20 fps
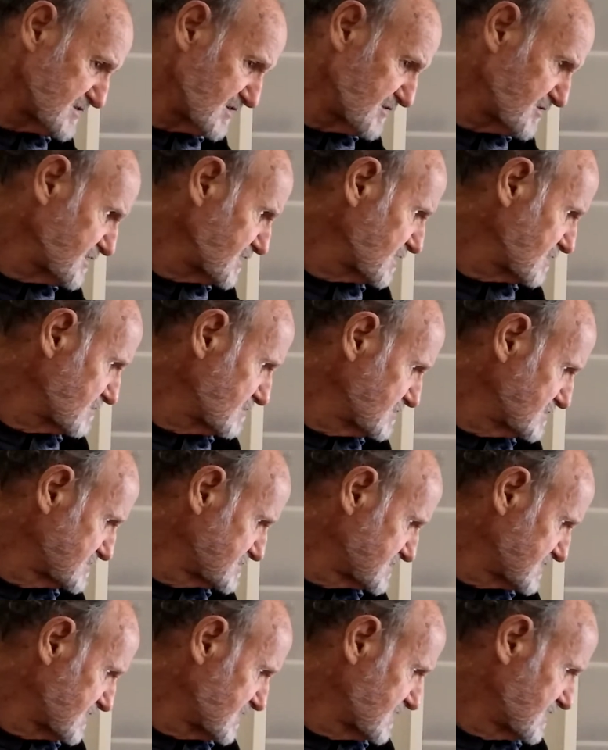I think it was
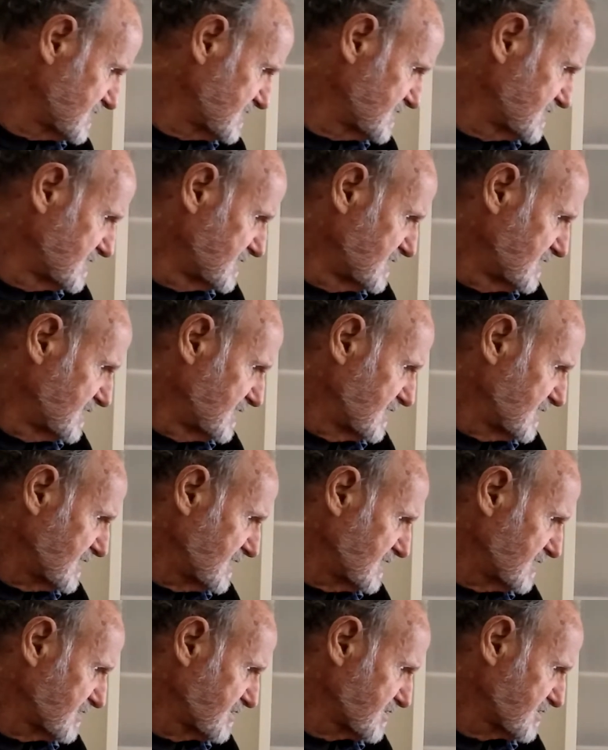
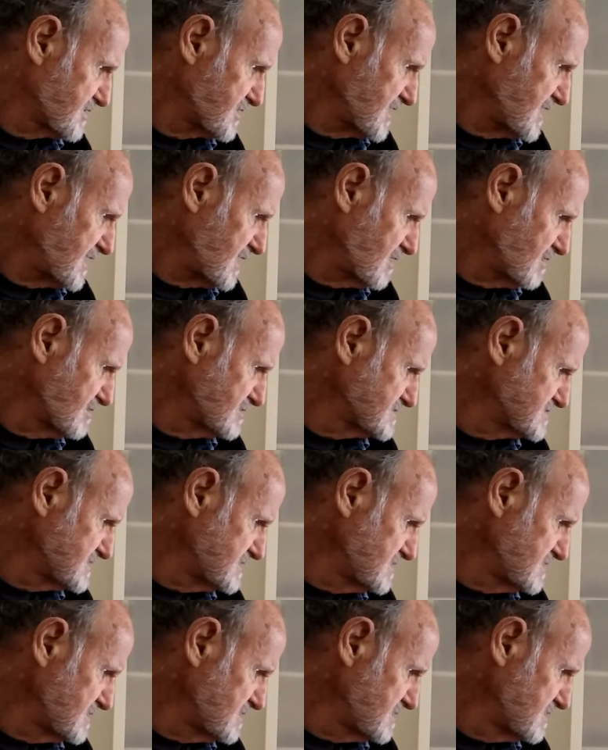
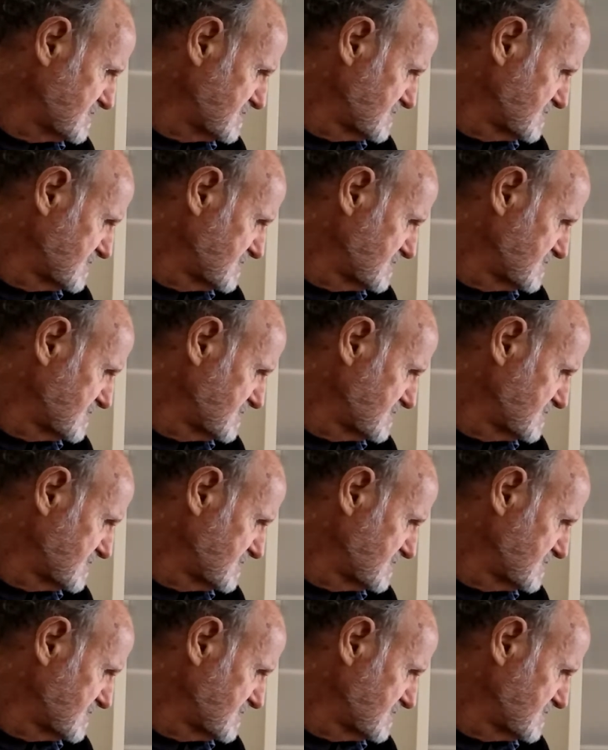1,000.